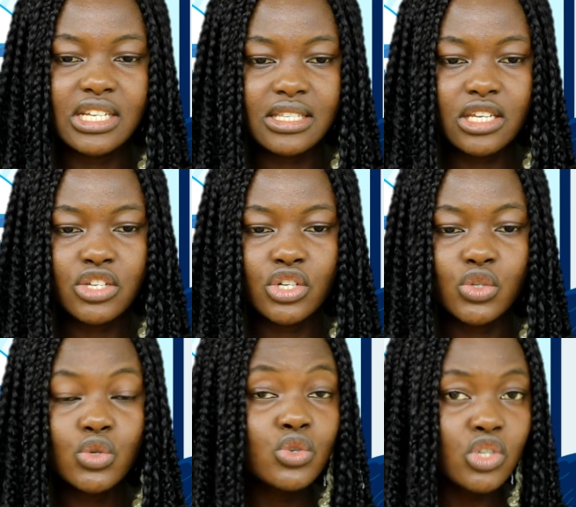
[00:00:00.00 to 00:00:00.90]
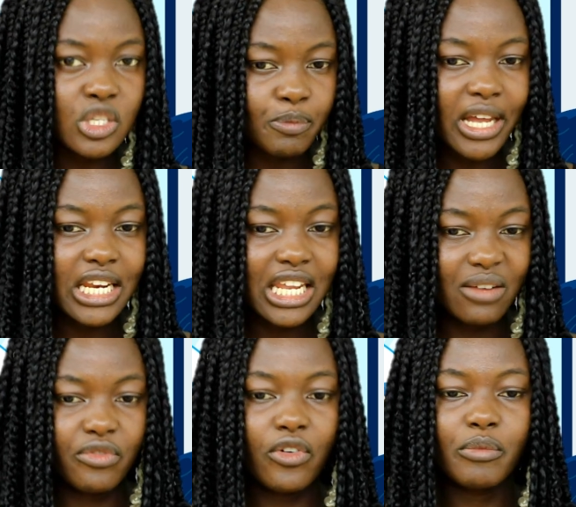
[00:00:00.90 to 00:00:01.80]
decision to suspend
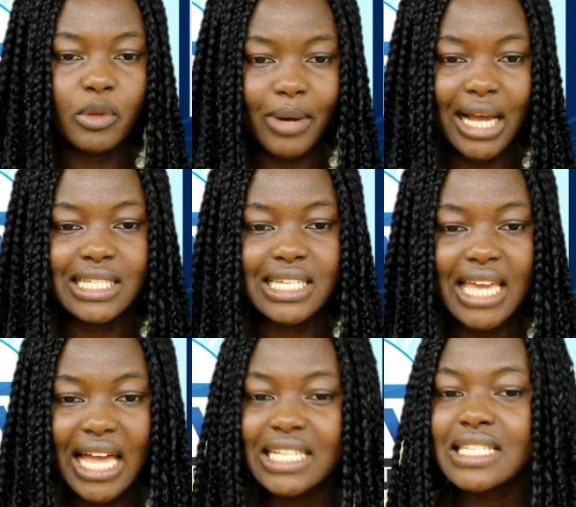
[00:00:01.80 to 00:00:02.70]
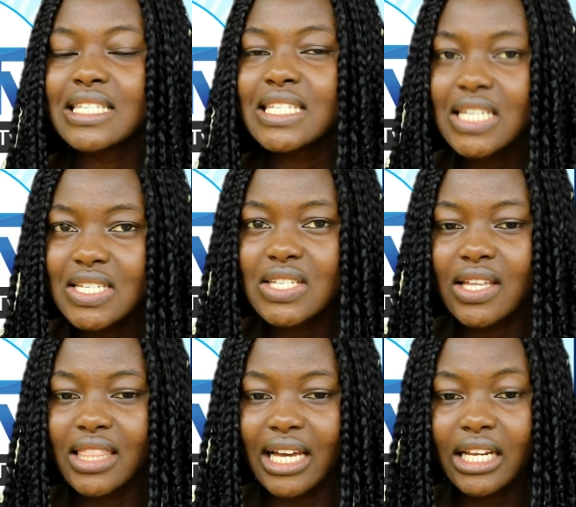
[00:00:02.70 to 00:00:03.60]
him from the party and
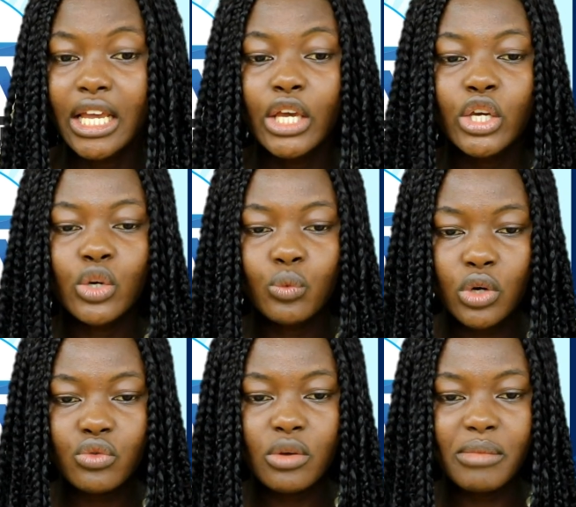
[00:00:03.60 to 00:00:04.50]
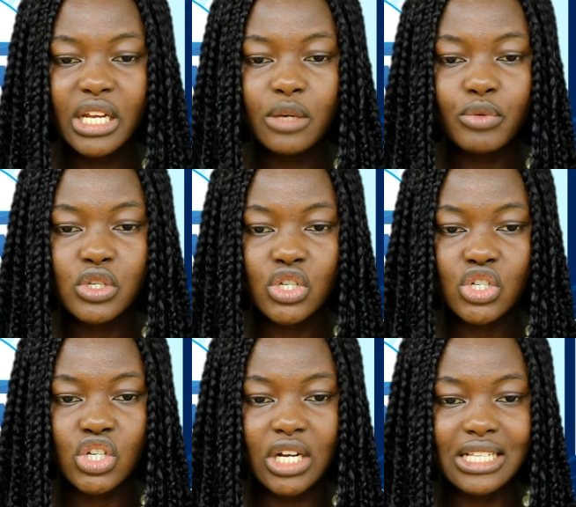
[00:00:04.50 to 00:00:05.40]
insisted that he would remain in
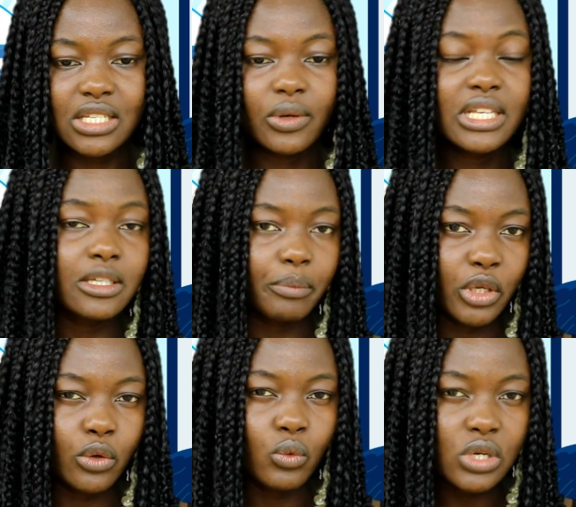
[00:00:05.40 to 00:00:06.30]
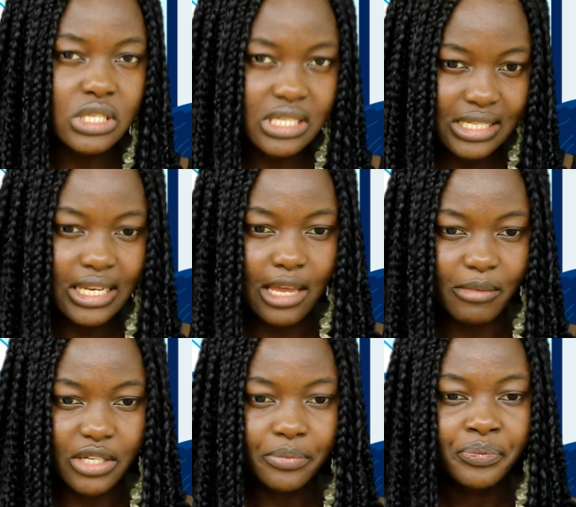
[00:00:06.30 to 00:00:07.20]
position until his appeal was
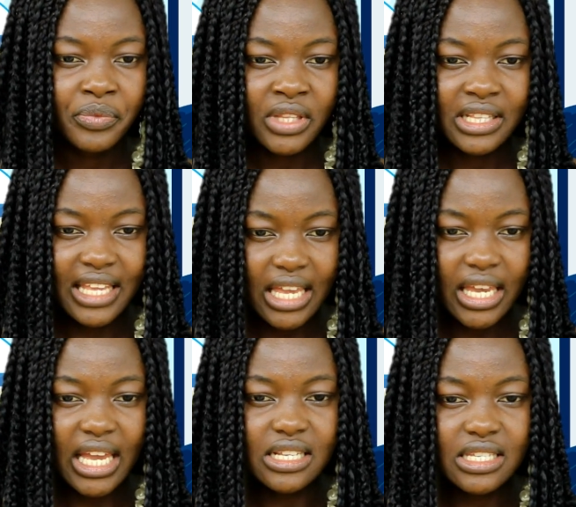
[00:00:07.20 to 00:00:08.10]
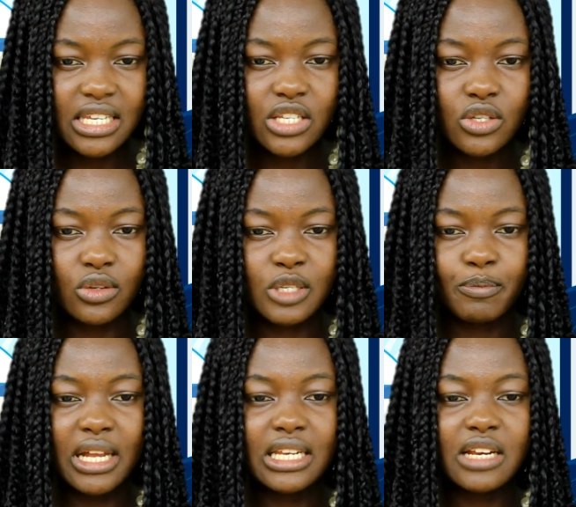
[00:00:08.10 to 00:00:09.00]
determined. The ANC
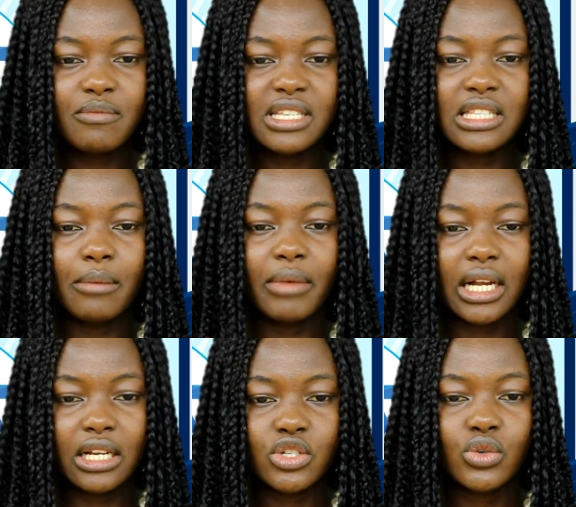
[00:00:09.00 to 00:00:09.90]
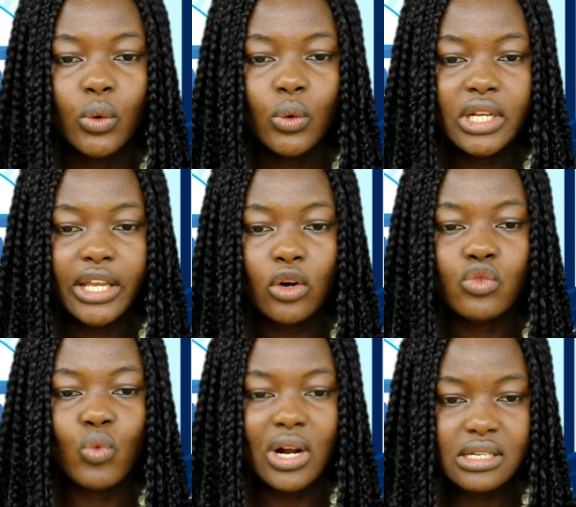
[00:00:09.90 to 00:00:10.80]
suspended Mr. Magashule
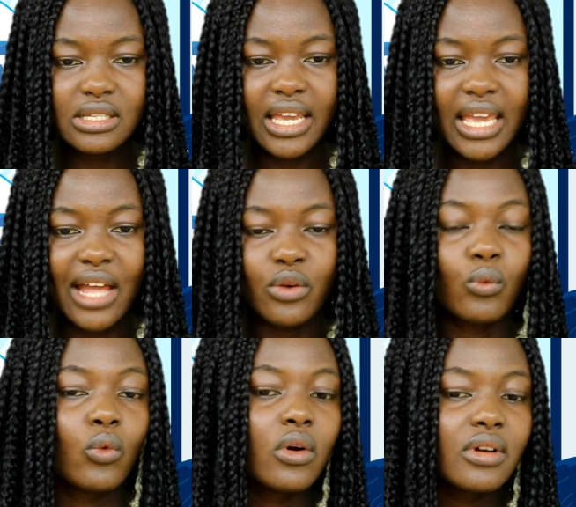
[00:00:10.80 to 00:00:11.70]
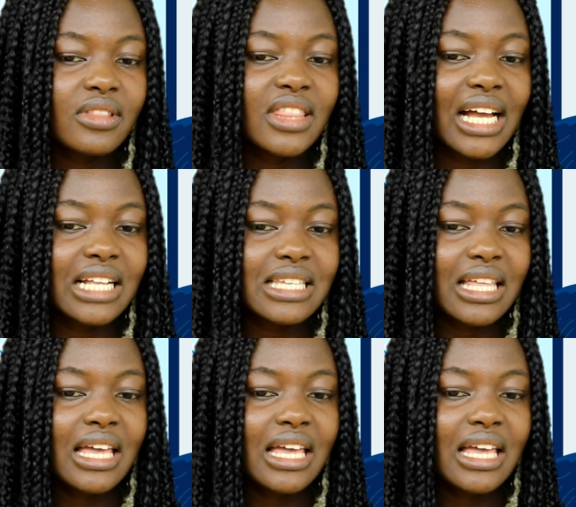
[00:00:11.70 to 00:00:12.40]
on Wednesday and warned that